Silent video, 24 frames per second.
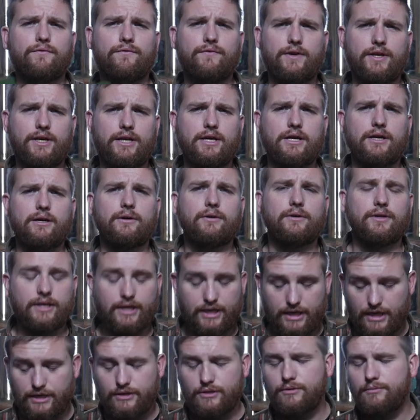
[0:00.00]
video,
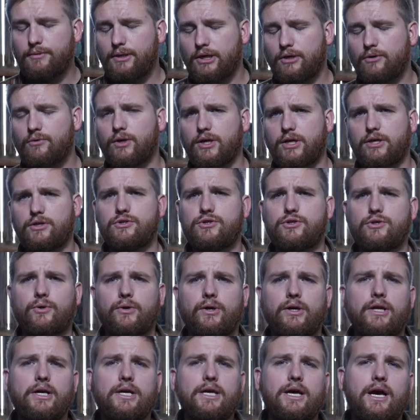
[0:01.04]
and I do mean quick and
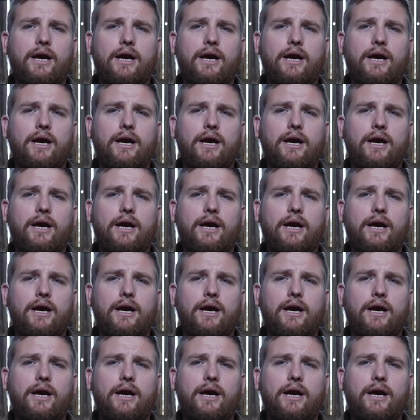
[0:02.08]
short,